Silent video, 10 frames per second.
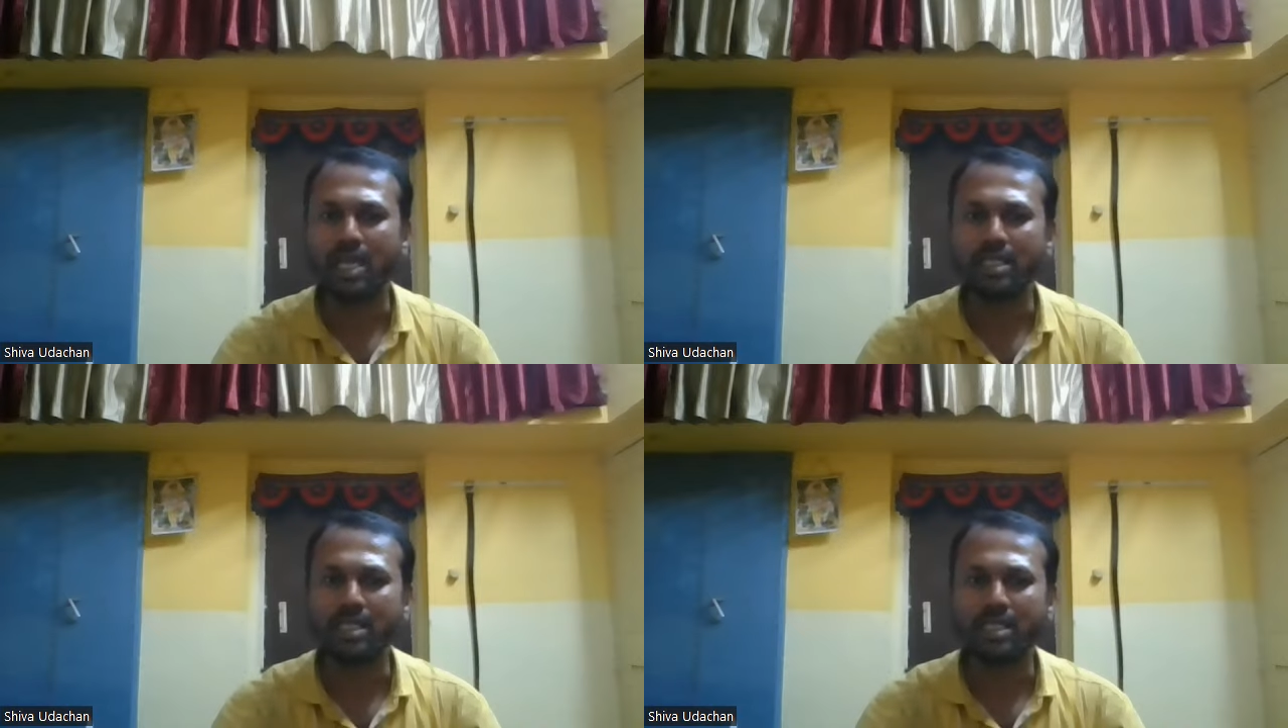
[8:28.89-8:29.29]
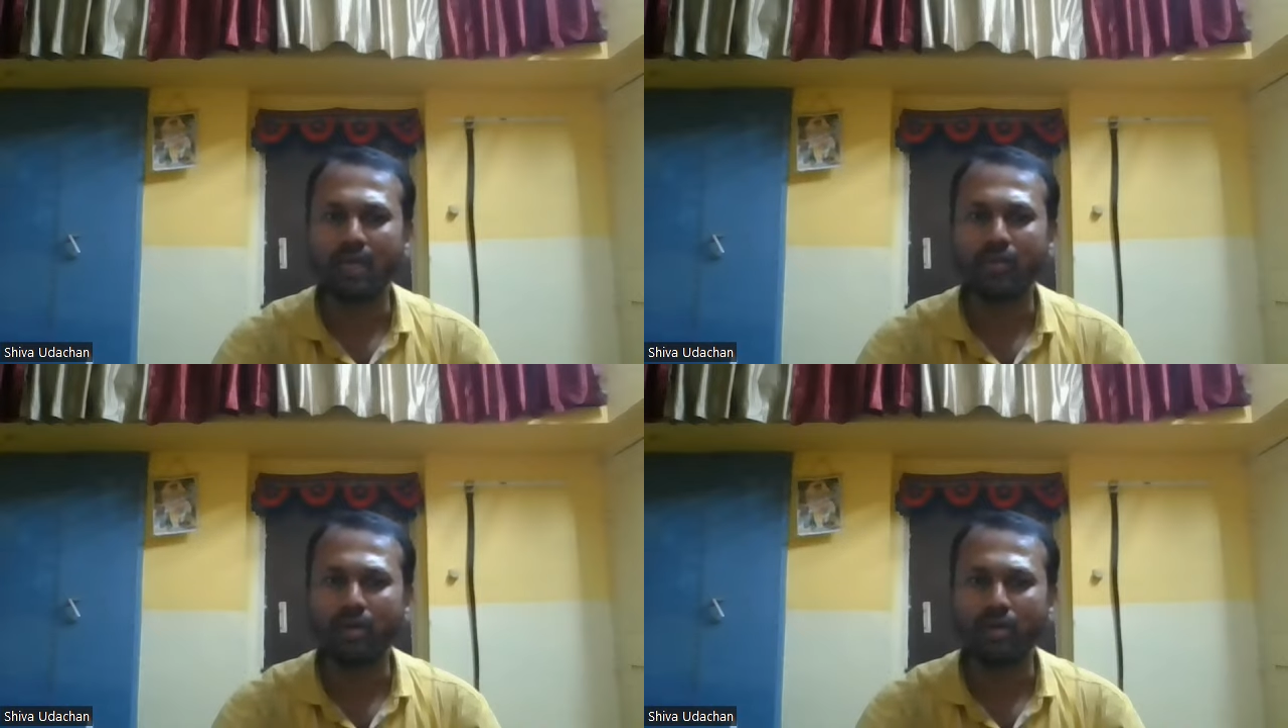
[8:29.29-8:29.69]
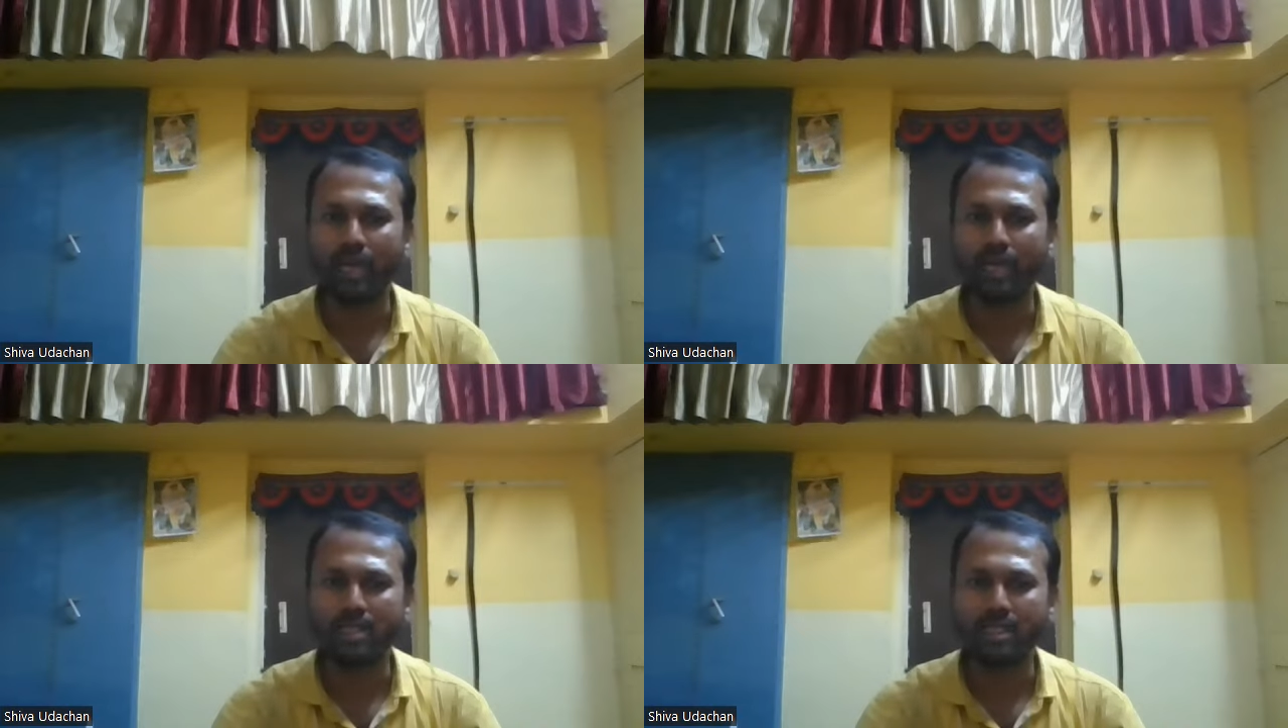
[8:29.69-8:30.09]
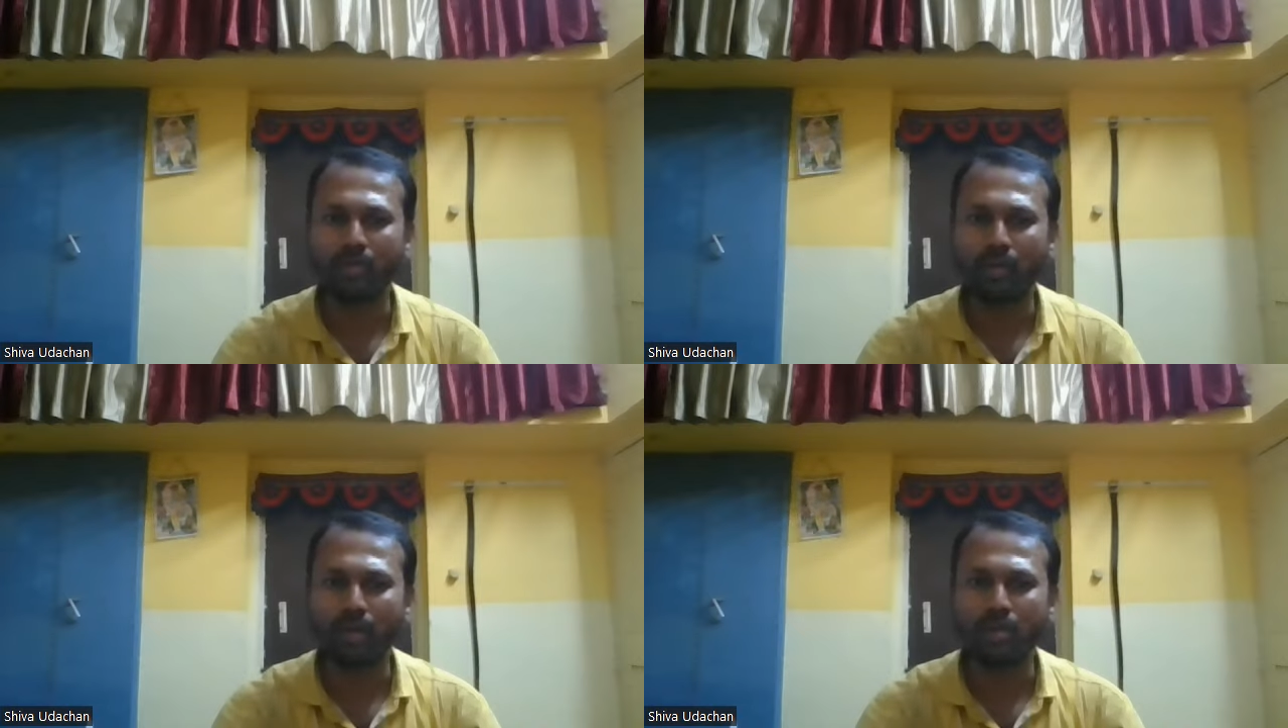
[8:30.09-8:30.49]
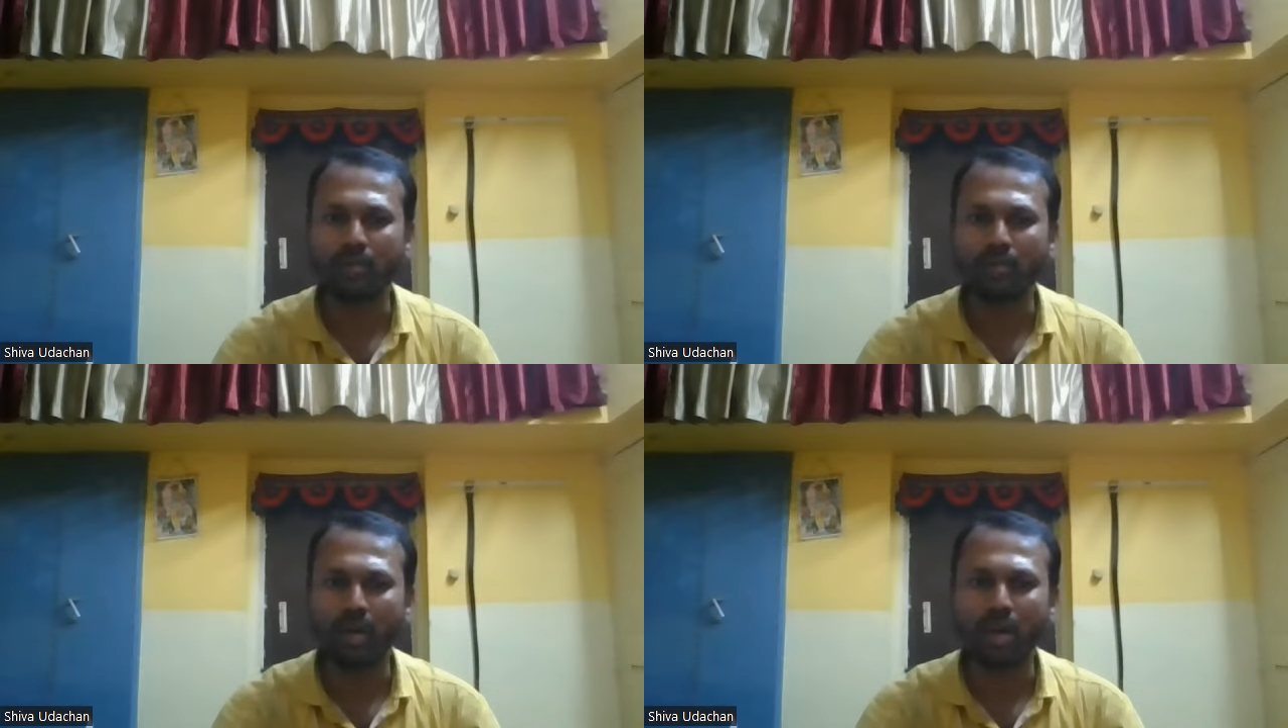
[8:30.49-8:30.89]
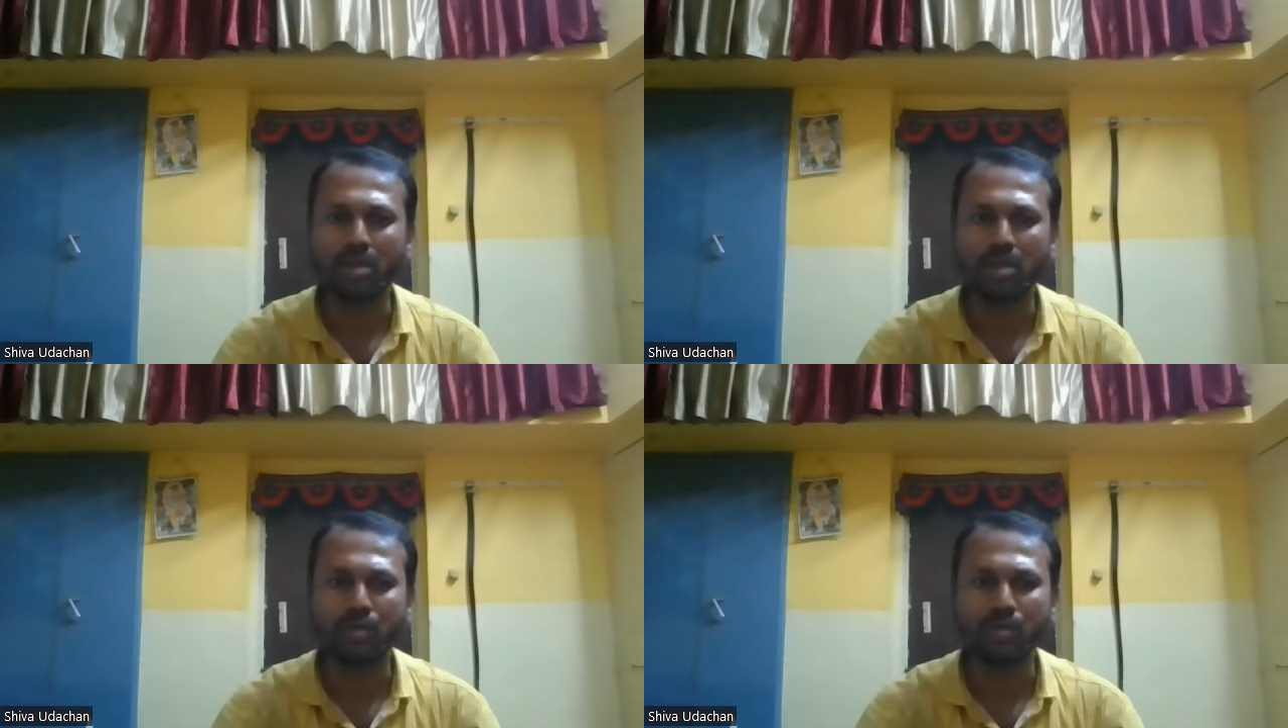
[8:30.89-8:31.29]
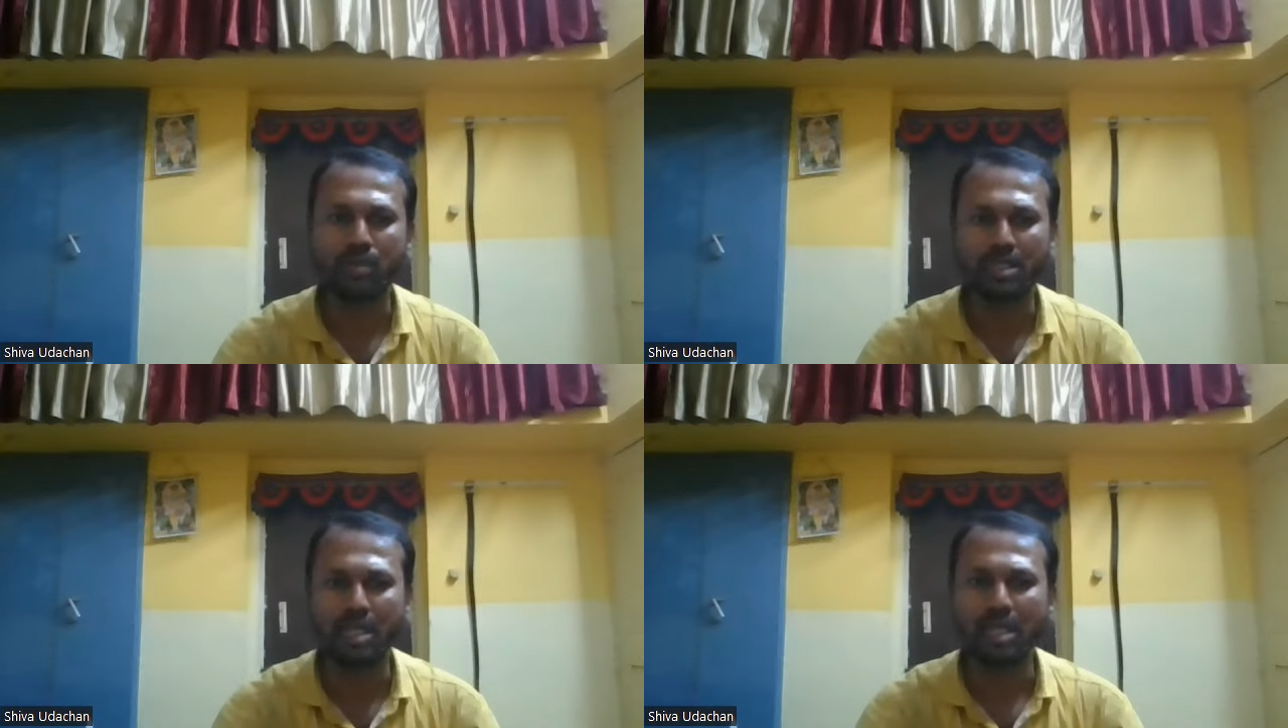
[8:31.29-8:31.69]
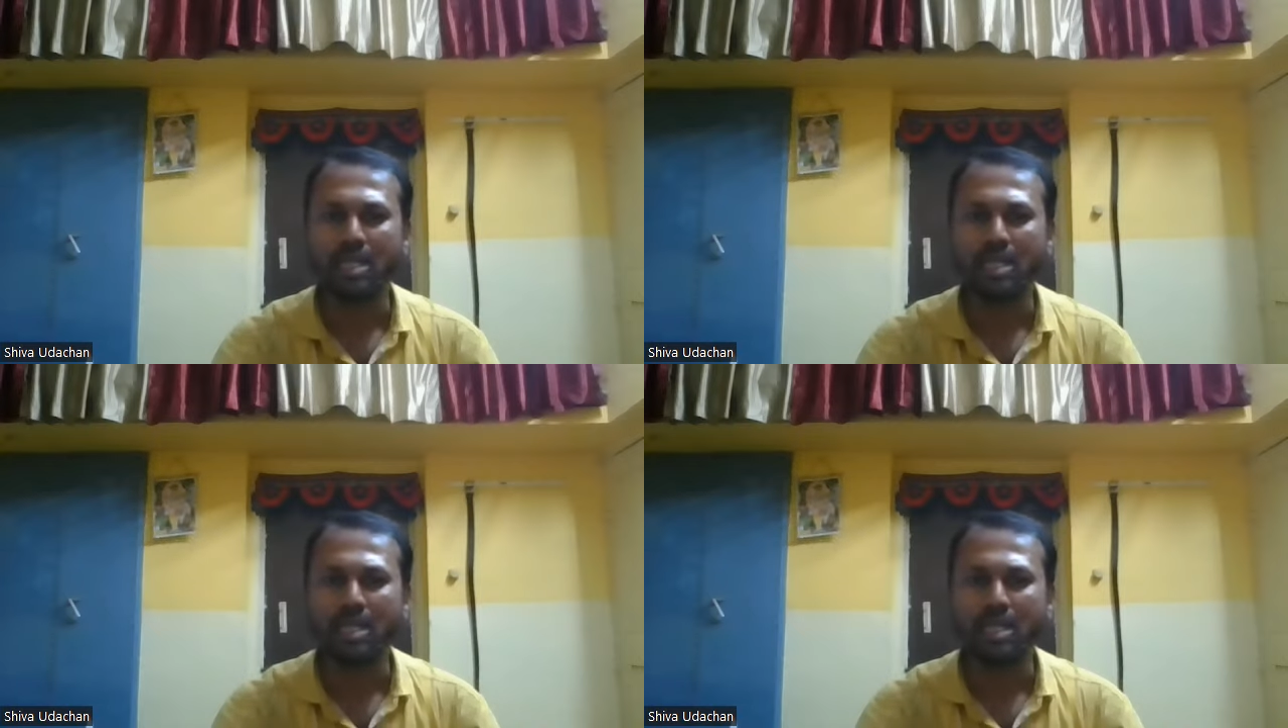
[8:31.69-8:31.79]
as they save on electricity produced from traditional sources